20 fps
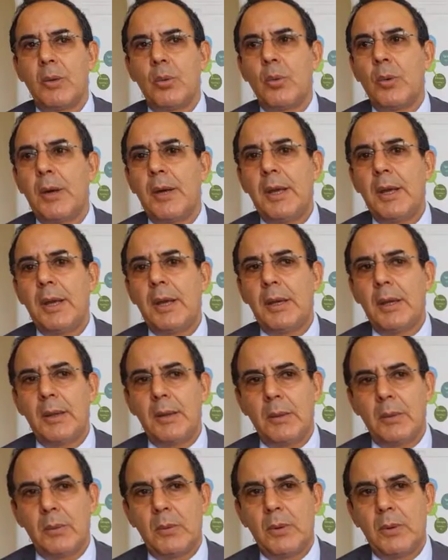
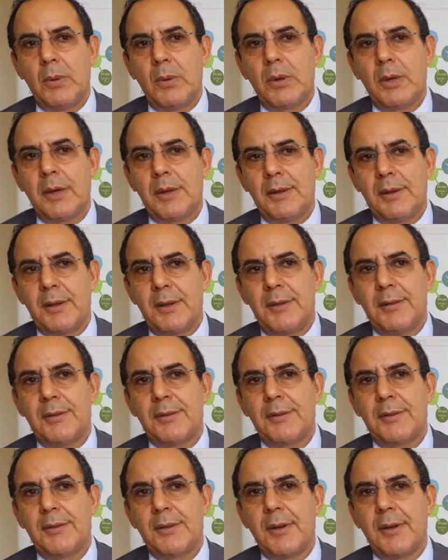way we look at this,